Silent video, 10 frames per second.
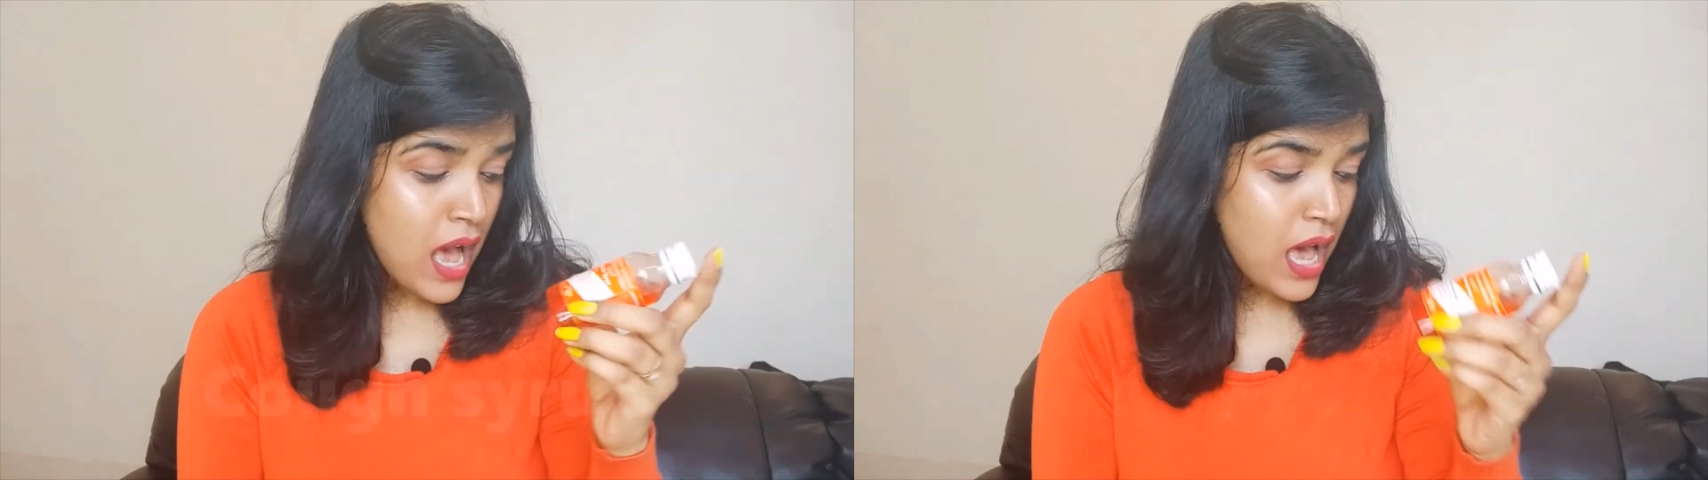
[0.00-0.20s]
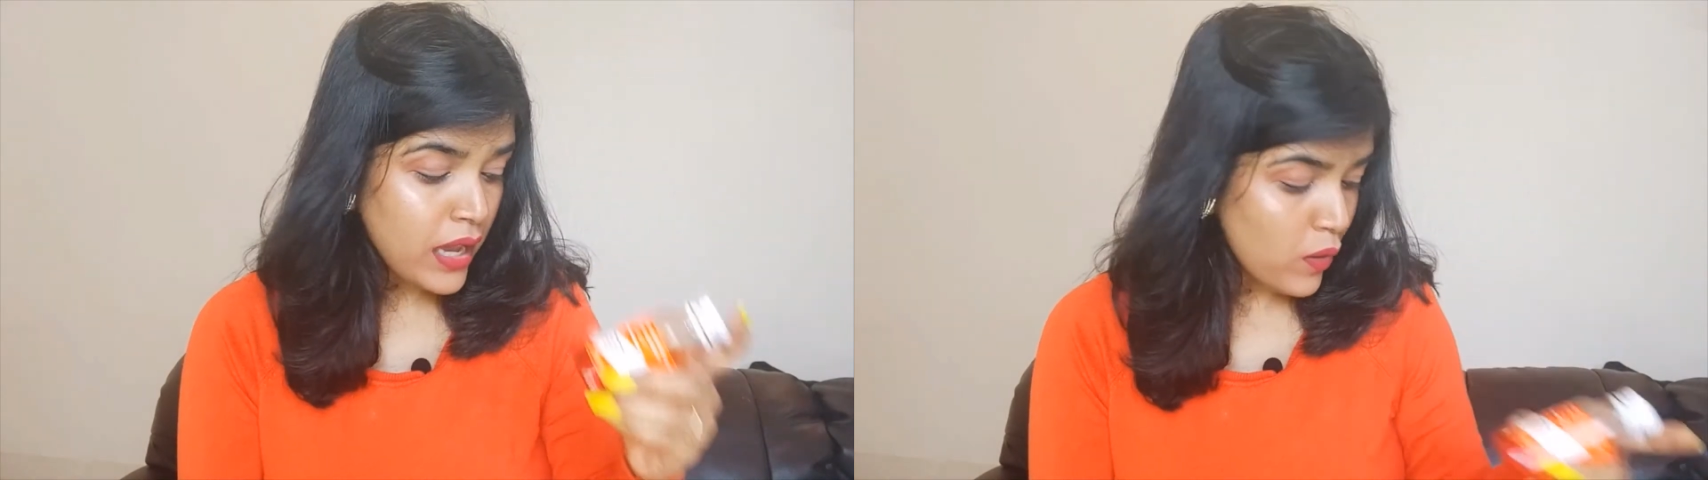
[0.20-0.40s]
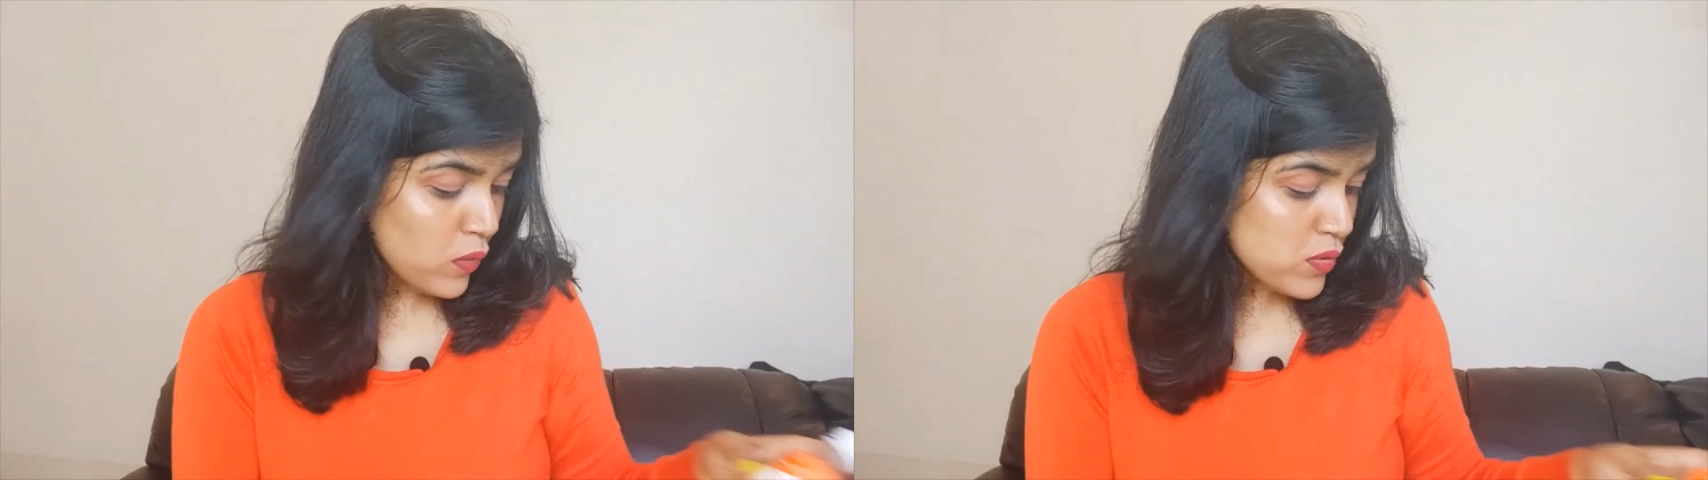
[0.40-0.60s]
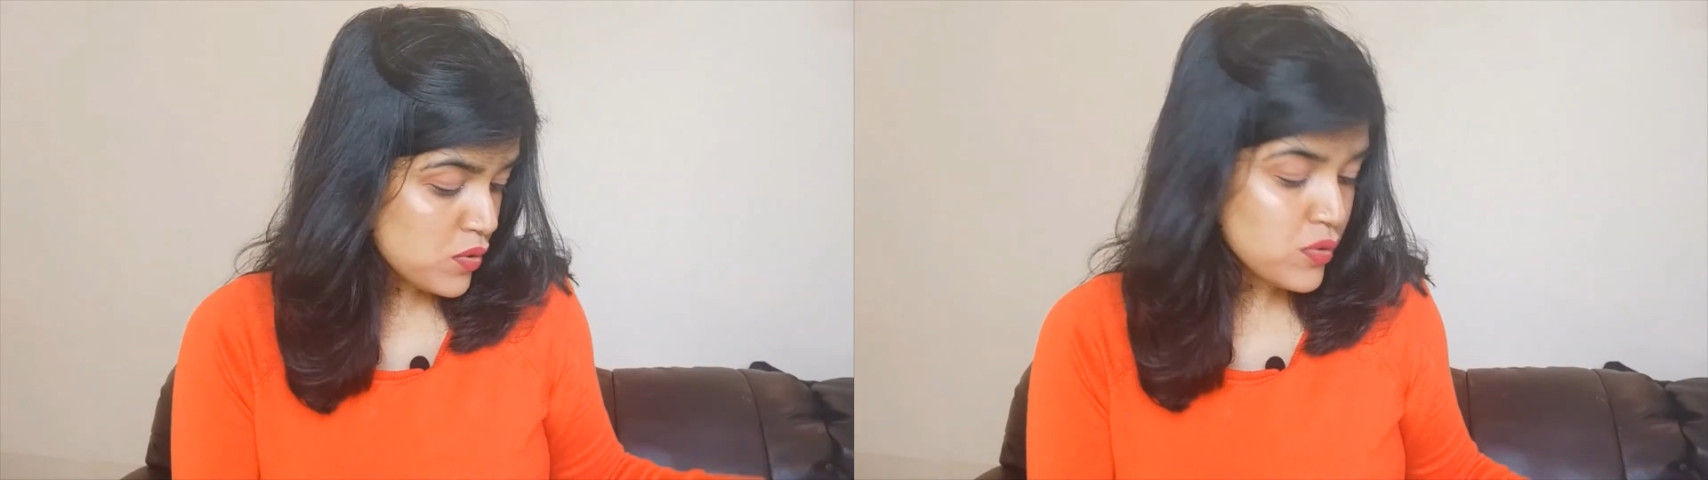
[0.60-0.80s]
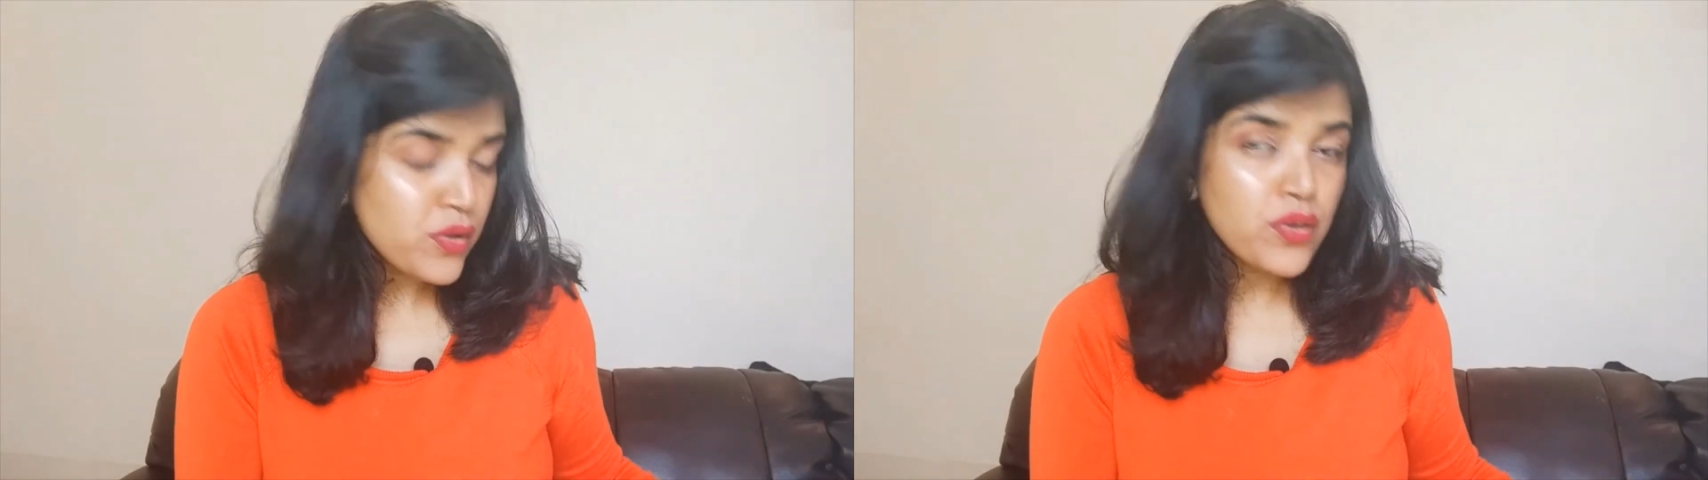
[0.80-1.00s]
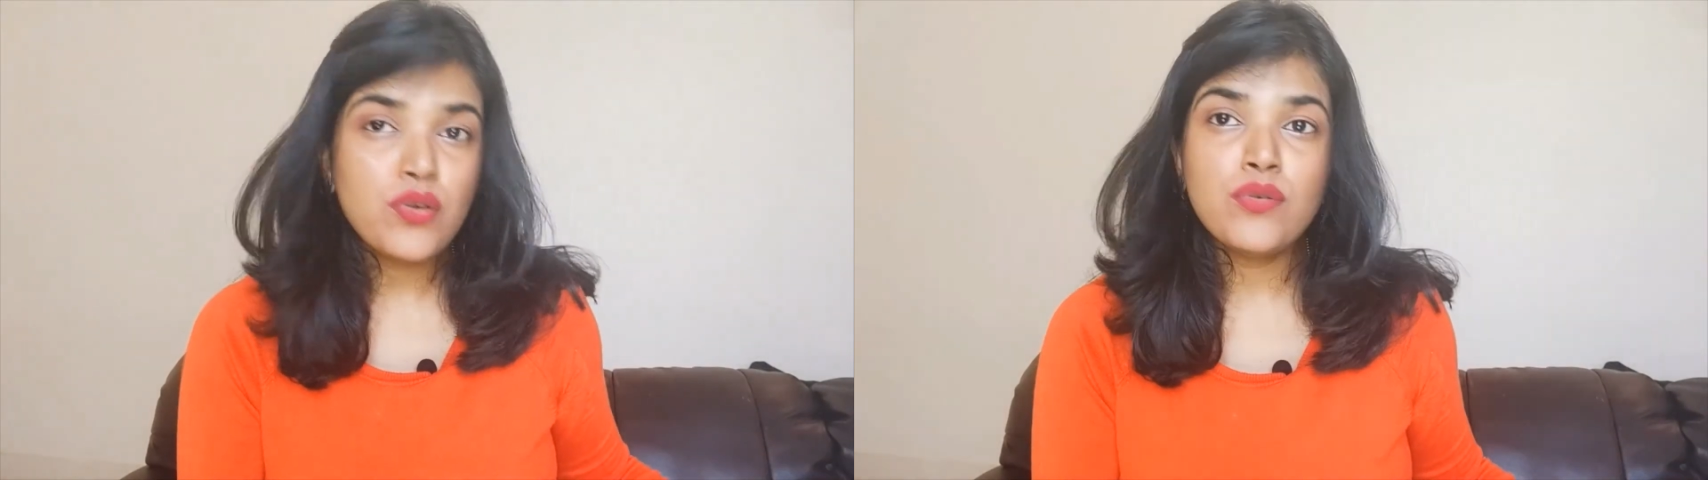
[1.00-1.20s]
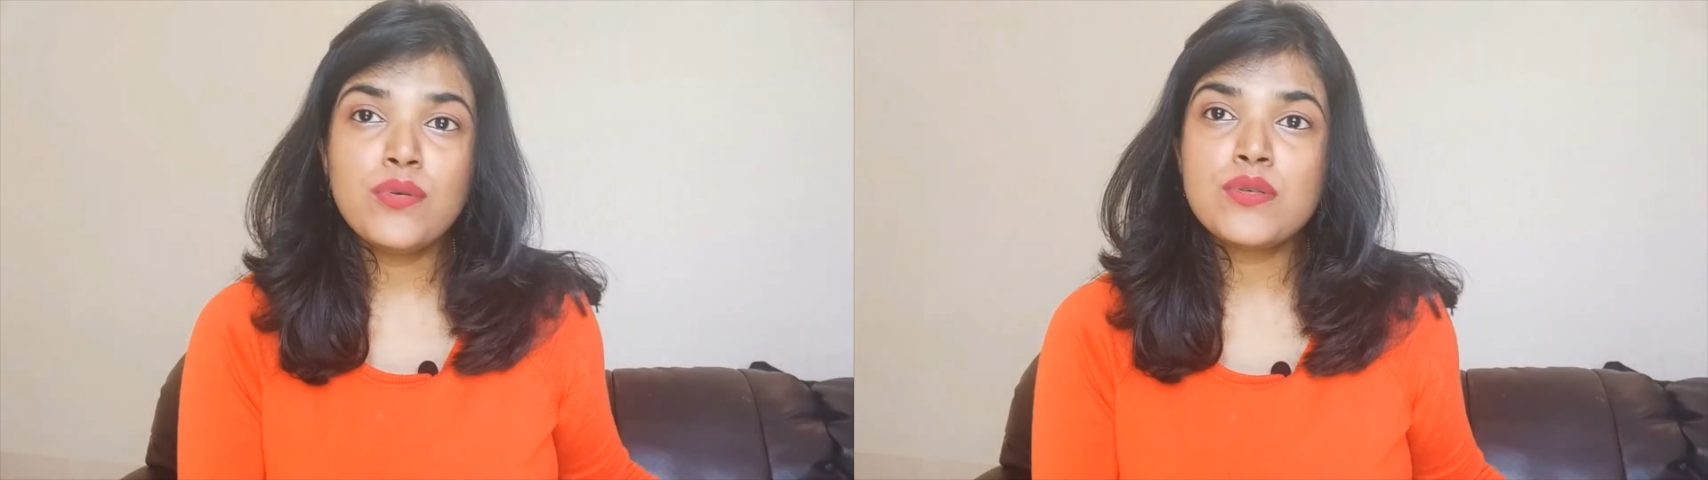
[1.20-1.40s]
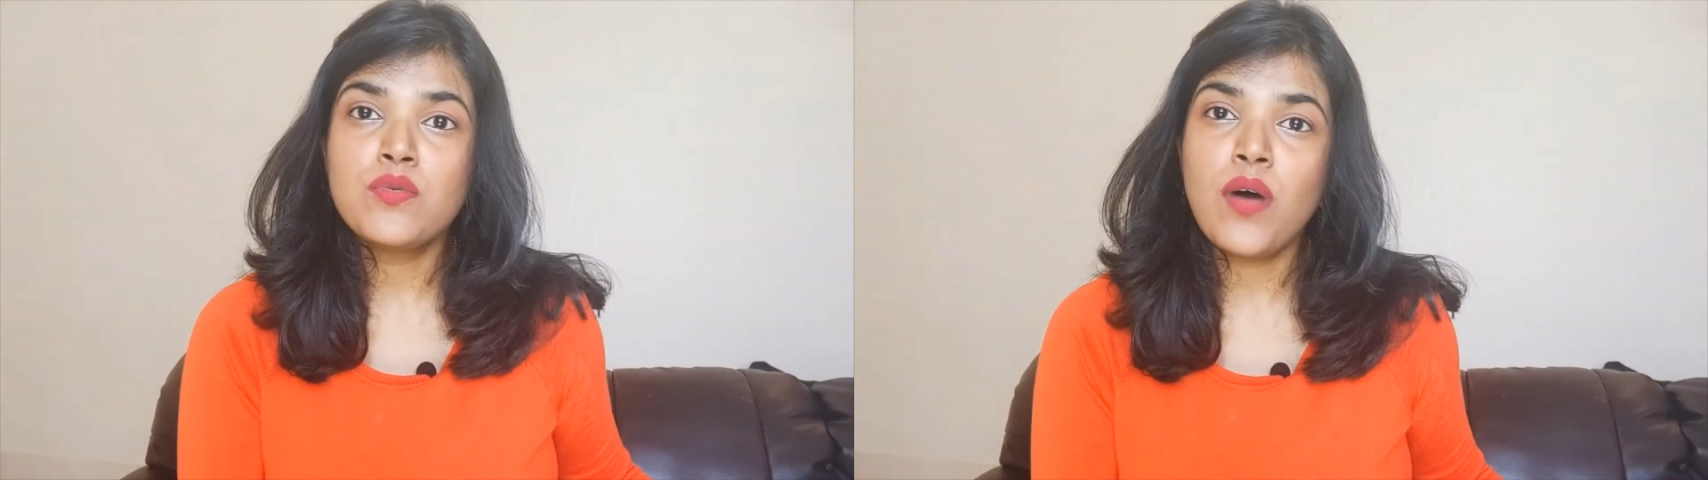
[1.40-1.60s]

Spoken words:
I also use